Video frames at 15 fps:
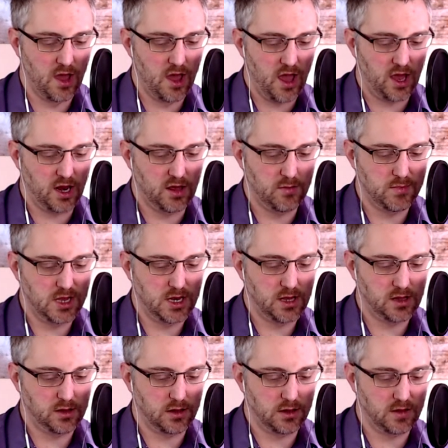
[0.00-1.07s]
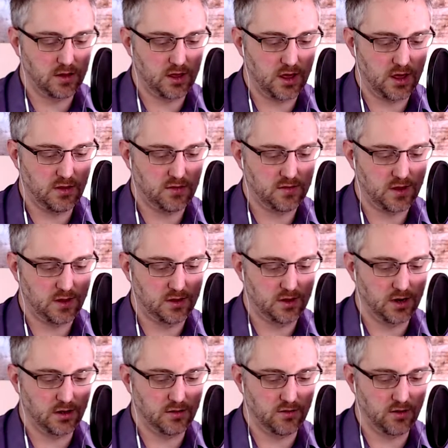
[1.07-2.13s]
And immediately the king sent an
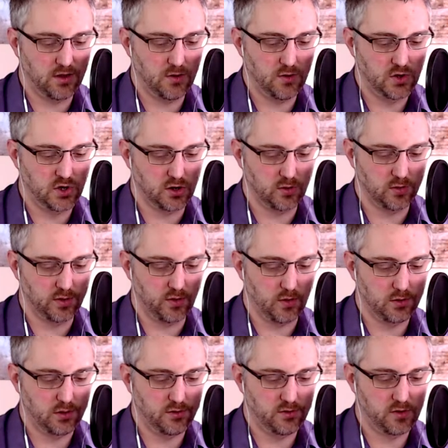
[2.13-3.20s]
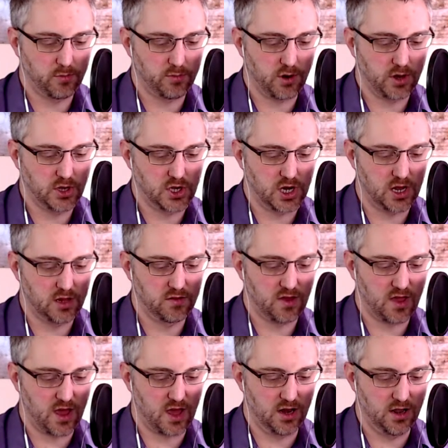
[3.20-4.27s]
executioner with orders to bring John's
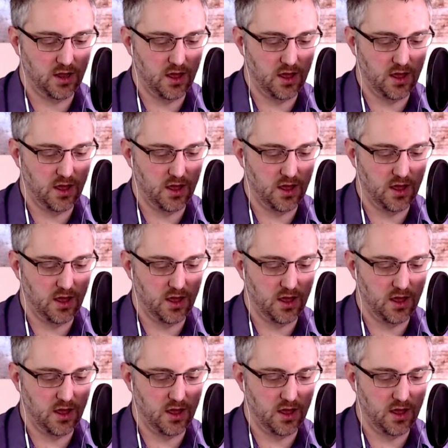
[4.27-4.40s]
head.